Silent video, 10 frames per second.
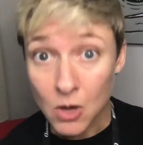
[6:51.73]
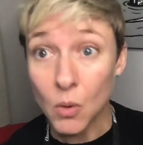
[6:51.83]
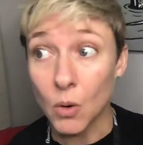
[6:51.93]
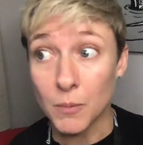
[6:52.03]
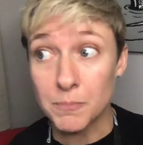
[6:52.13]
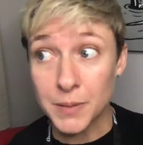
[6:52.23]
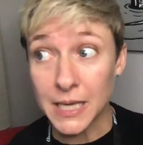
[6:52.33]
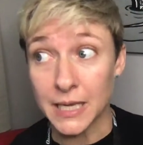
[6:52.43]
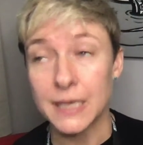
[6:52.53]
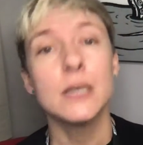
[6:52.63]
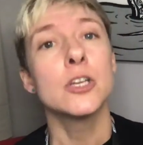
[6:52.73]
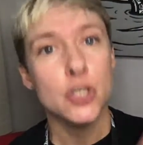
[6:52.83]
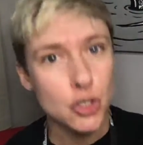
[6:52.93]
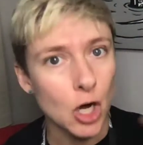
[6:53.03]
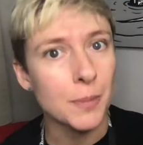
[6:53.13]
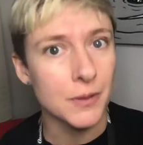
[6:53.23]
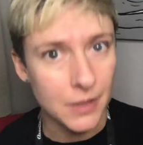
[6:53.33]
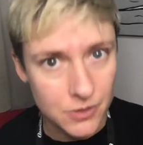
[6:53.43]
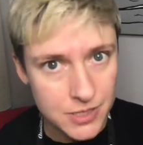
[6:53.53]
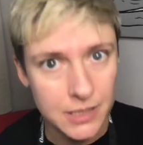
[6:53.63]
or B, sharpen
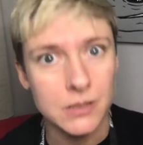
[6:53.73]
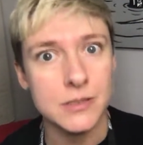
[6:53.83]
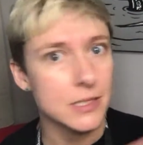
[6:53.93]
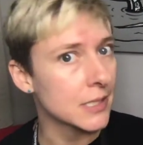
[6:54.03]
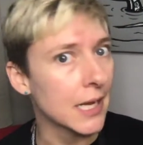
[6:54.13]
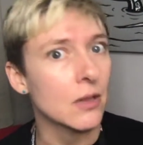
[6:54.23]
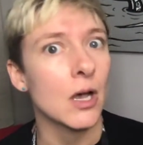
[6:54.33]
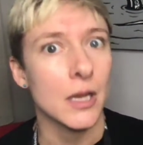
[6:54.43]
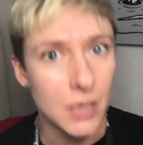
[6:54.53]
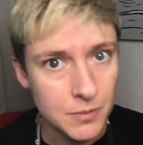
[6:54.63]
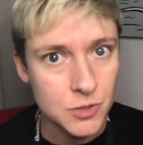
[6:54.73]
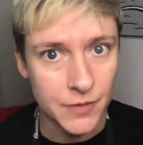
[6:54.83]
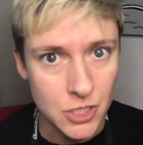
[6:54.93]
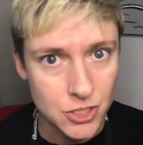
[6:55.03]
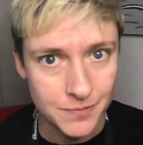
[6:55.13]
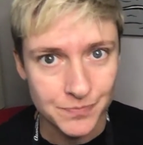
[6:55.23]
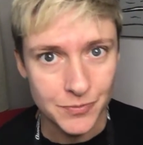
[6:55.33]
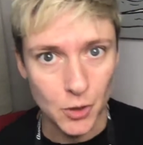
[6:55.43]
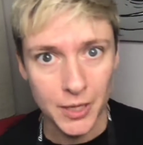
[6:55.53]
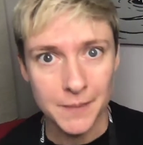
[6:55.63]
their skills at dialogue and observation.
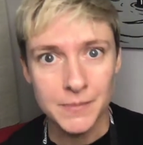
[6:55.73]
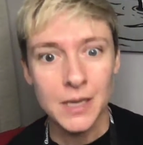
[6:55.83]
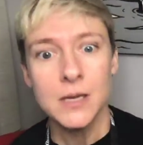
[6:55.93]
Okay?